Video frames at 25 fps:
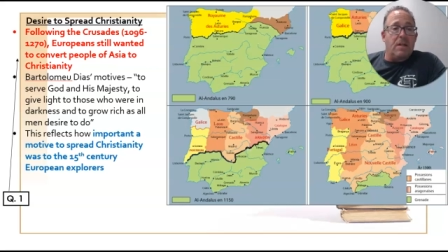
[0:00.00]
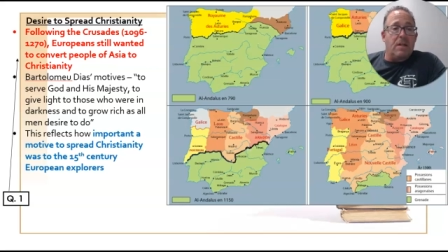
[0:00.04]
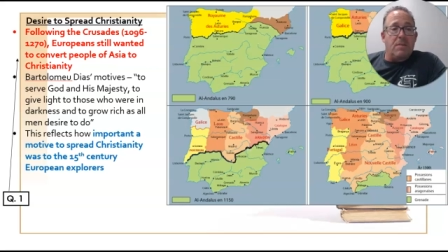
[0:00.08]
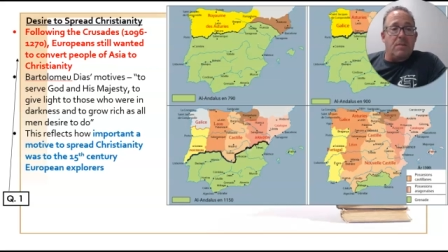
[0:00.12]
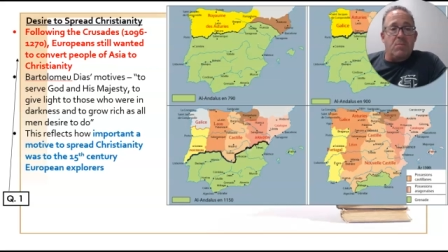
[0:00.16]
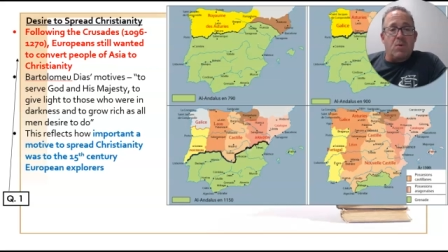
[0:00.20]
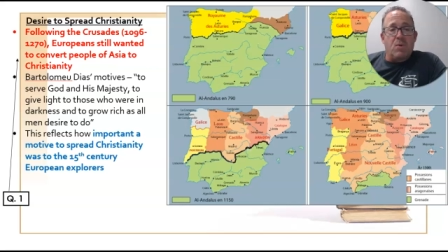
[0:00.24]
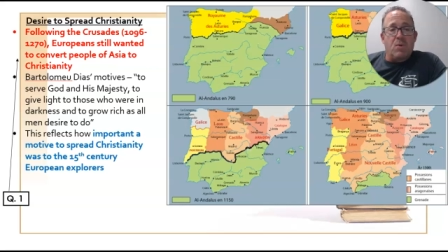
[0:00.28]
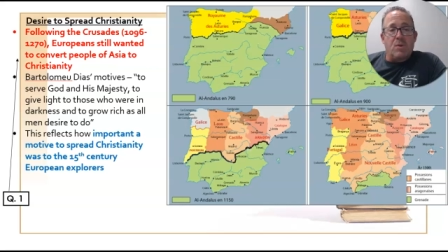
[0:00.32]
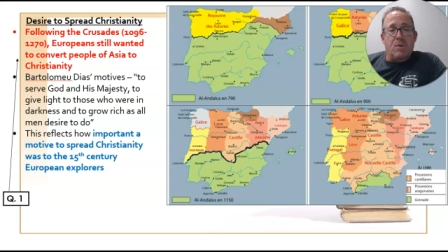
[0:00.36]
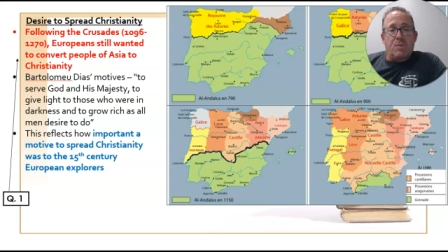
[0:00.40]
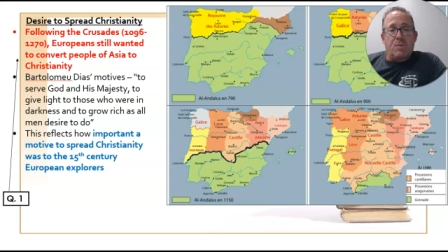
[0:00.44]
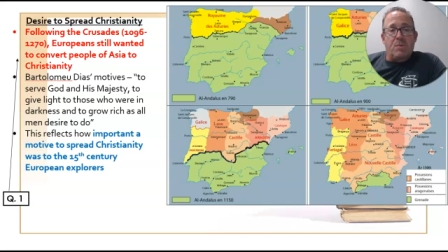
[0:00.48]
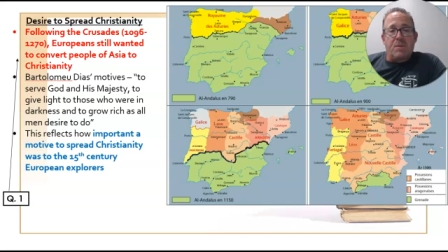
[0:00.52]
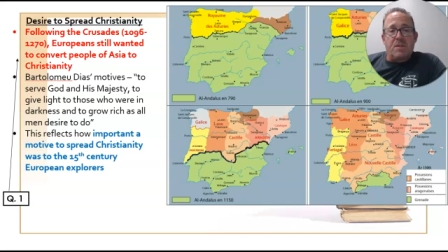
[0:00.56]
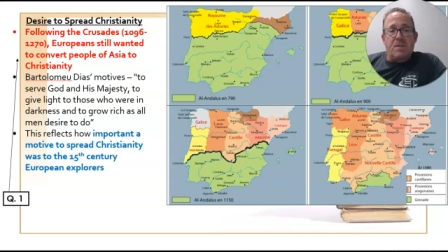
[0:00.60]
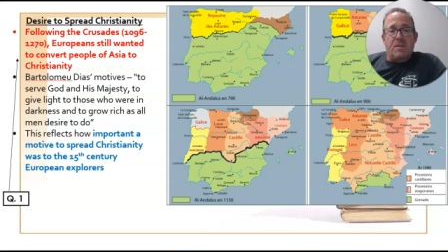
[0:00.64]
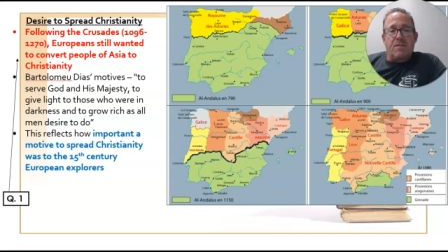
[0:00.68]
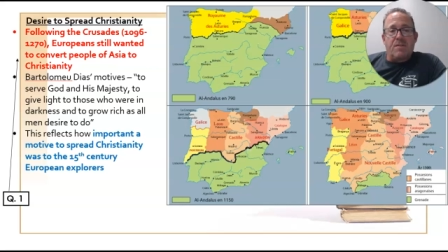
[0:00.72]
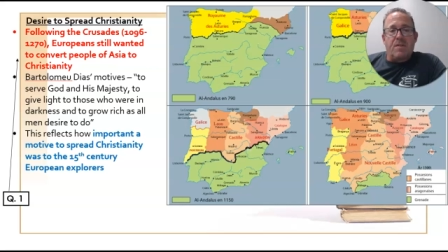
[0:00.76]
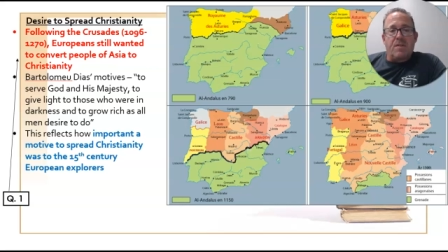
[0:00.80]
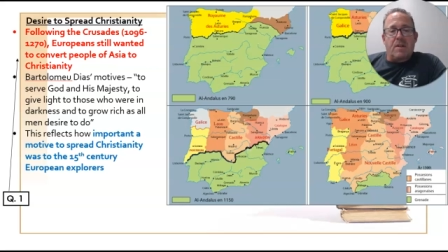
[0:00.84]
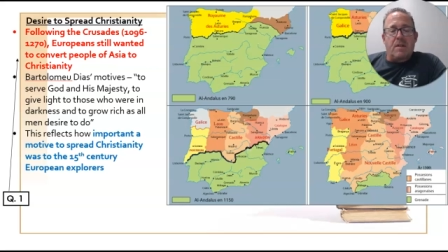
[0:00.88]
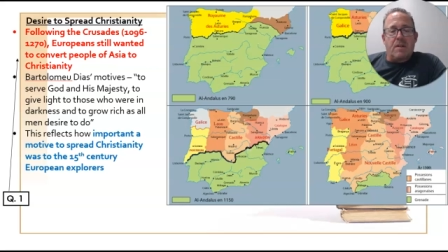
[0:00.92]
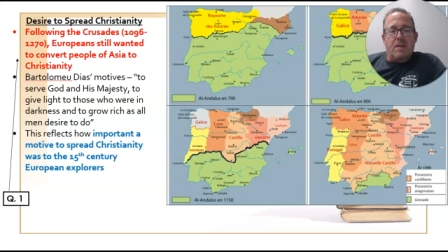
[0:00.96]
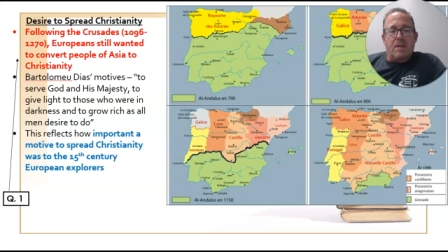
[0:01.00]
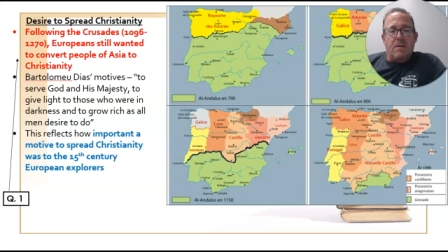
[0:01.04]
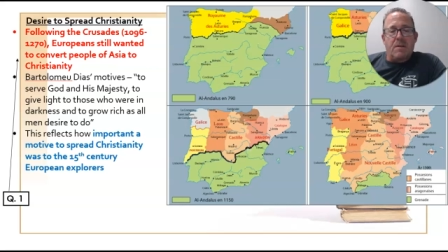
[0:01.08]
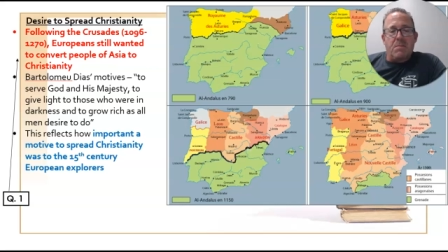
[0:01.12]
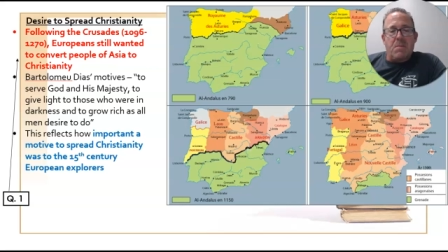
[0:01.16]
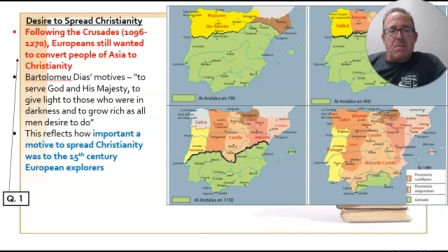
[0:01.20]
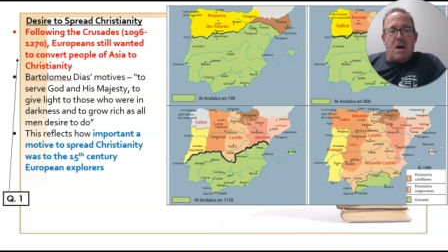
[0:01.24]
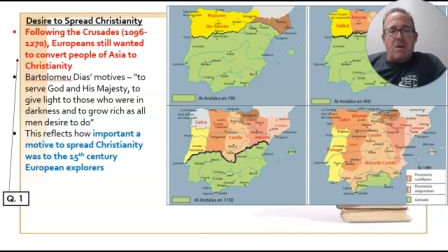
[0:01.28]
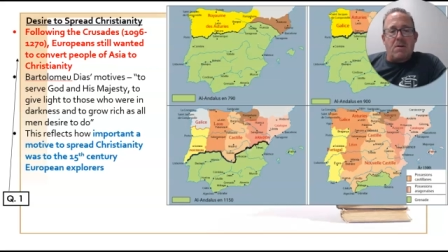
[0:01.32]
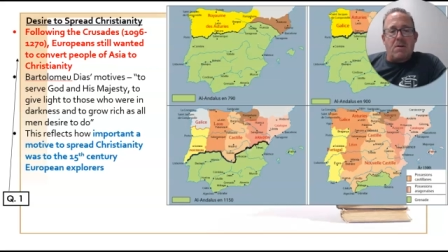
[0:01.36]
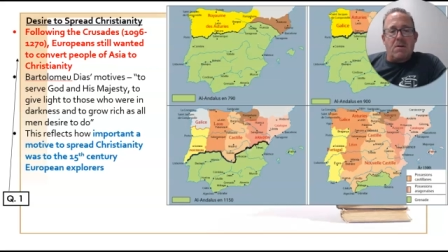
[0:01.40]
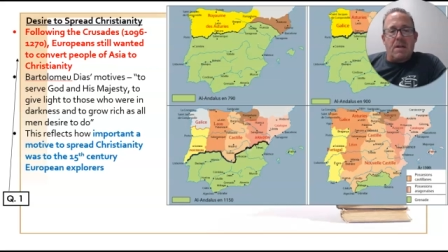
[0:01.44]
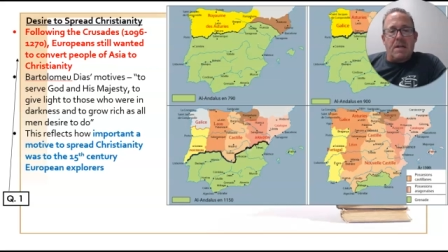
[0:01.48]
and more specifically
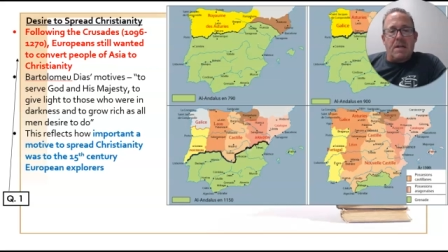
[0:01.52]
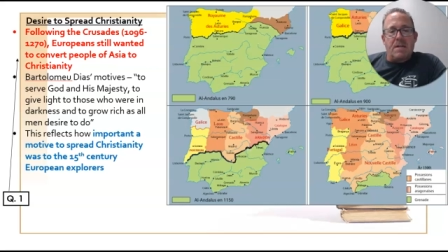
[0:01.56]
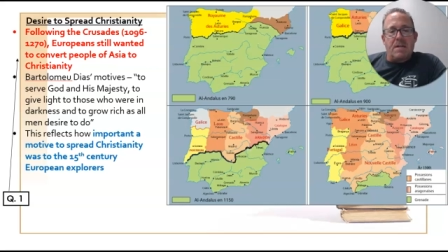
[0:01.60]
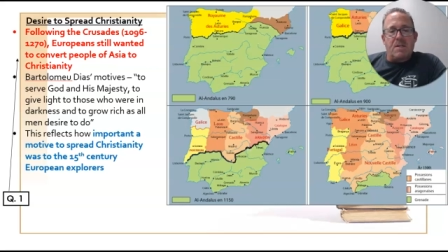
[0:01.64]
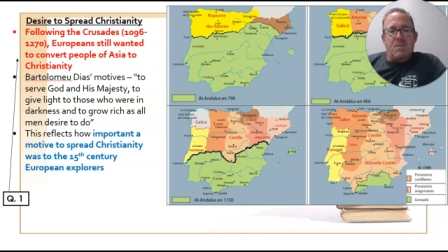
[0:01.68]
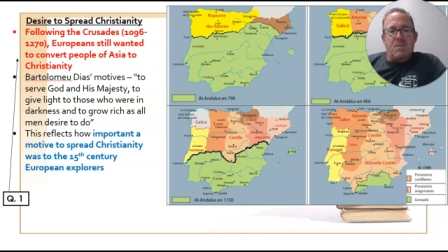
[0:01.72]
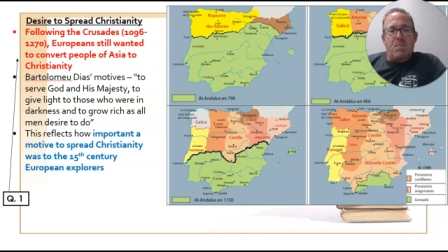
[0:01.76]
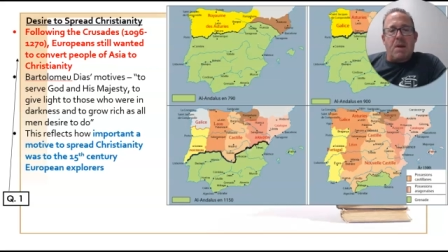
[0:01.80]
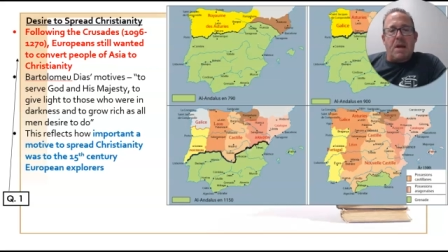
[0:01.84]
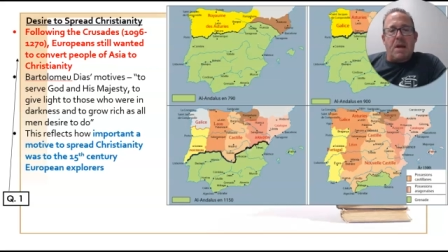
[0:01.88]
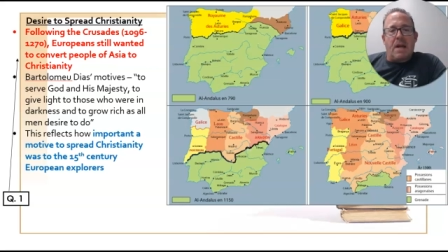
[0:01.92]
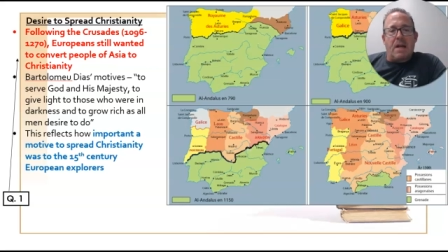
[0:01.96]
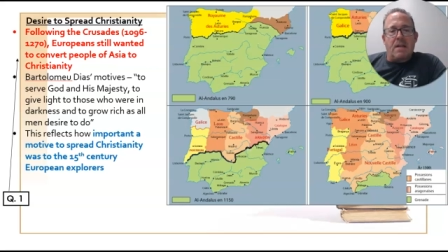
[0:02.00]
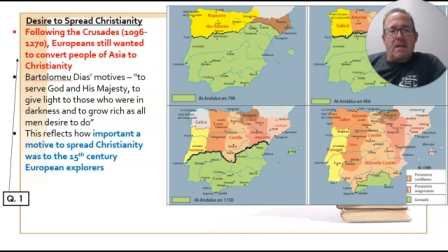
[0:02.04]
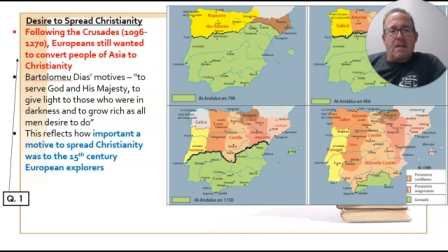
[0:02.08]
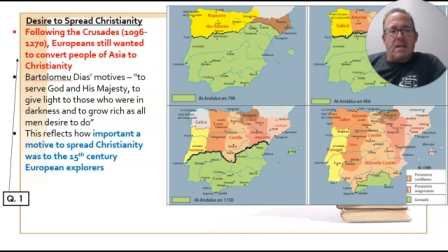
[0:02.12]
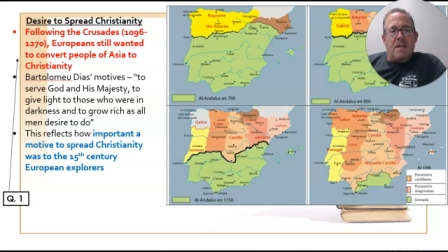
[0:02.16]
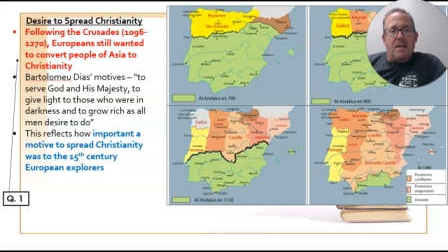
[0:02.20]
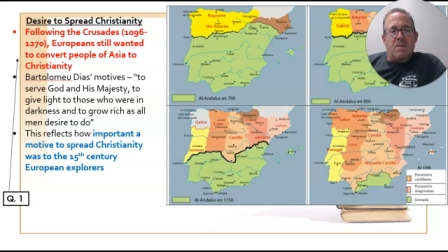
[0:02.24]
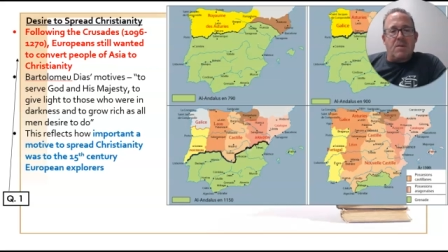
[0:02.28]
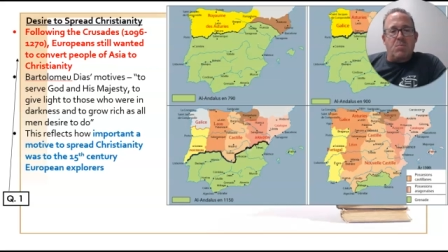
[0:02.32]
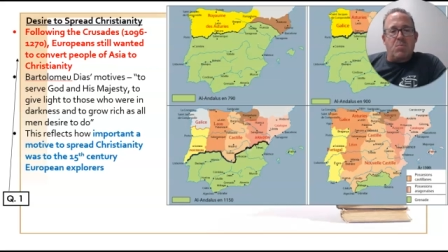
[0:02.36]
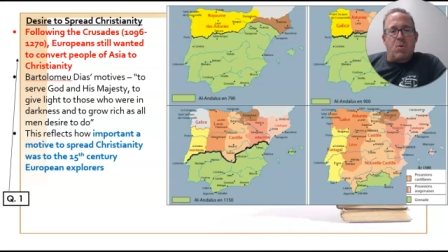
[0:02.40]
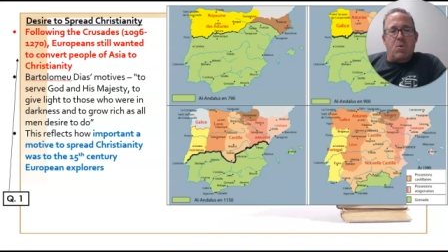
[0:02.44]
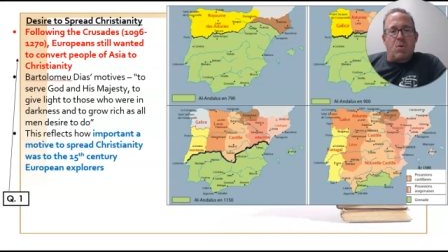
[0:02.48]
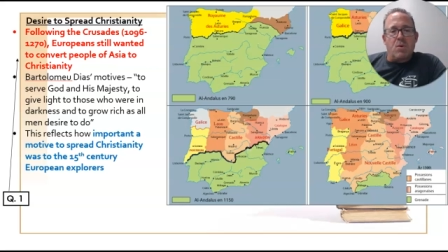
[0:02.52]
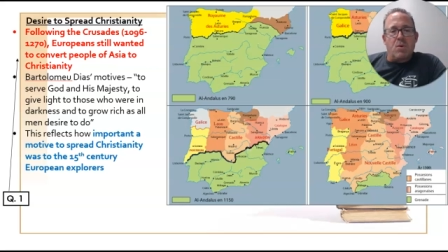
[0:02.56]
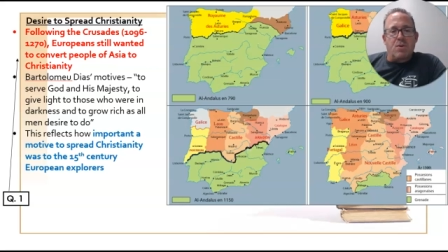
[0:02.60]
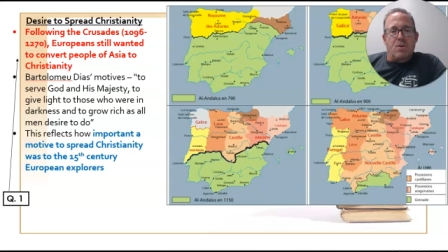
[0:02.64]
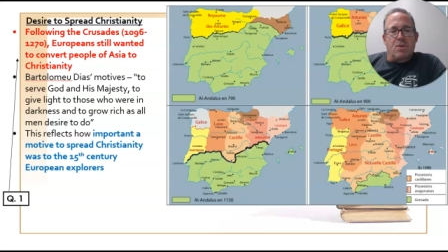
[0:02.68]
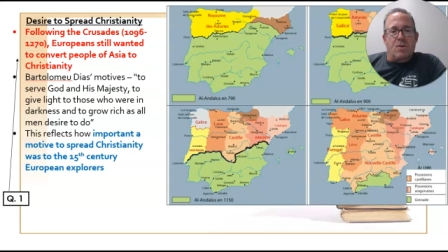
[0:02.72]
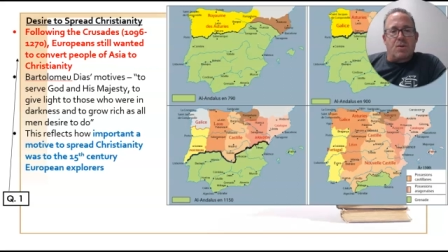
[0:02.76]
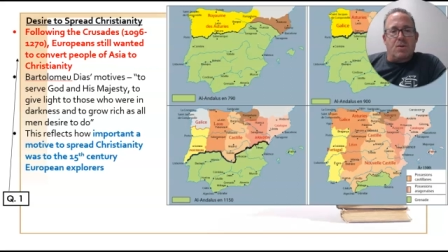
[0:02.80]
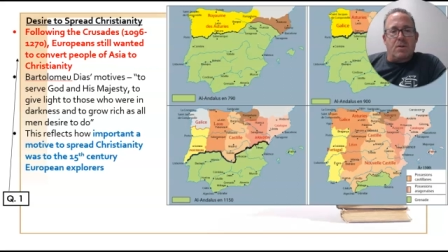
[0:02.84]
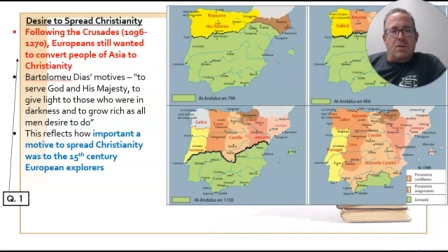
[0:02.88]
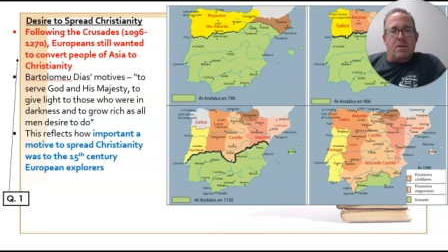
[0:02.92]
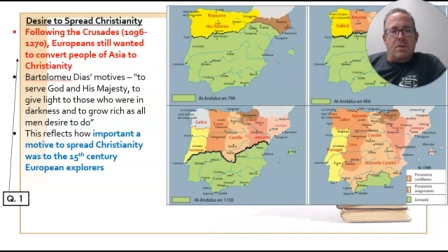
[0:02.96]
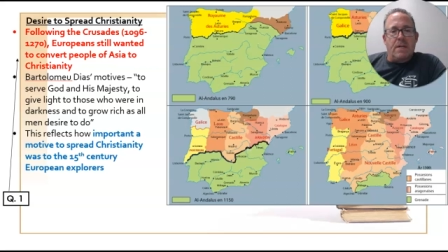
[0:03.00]
modern day Spain and
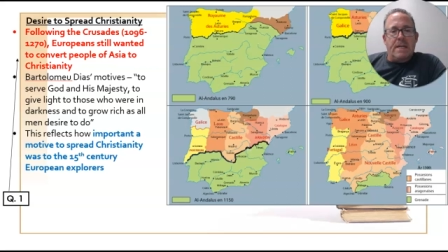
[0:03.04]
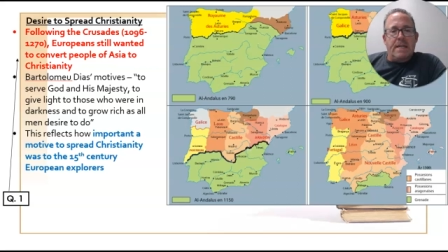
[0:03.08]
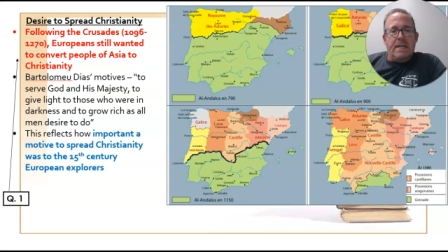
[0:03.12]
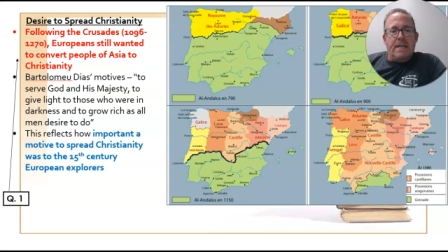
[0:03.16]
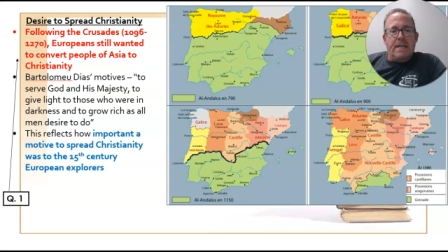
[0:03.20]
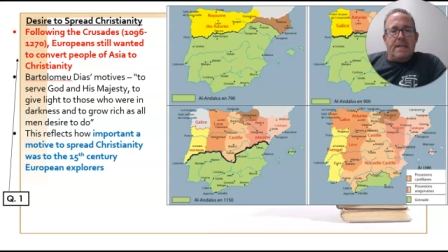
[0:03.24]
Portugal.